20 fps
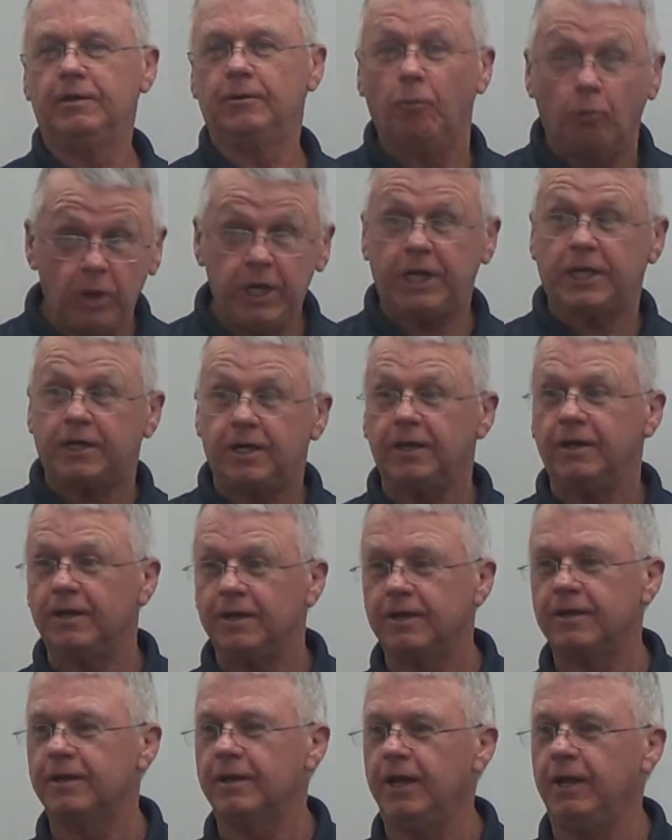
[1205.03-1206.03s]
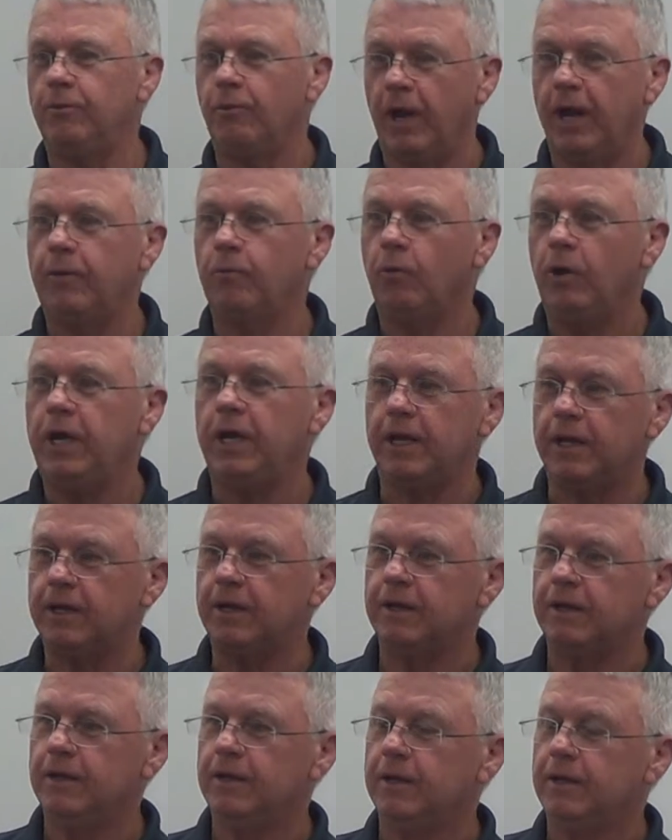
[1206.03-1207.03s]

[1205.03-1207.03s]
Weak. He ran weak.